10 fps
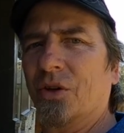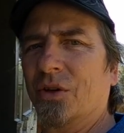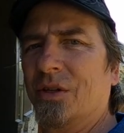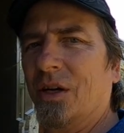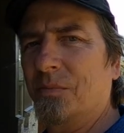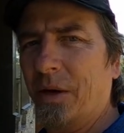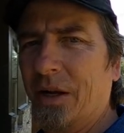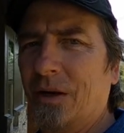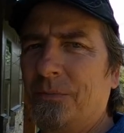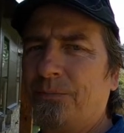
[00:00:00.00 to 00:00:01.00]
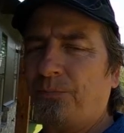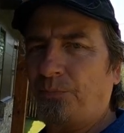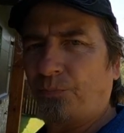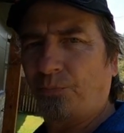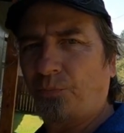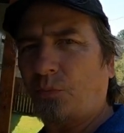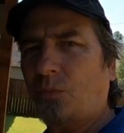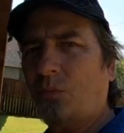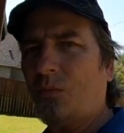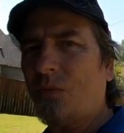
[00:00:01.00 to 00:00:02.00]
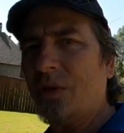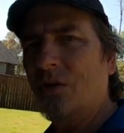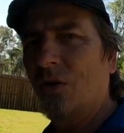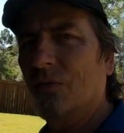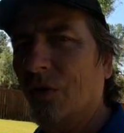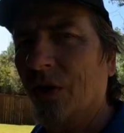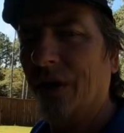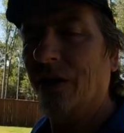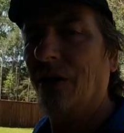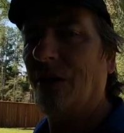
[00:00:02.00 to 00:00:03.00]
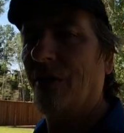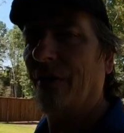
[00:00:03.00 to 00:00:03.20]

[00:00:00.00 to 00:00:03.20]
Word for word: It's a good sized patio overlooking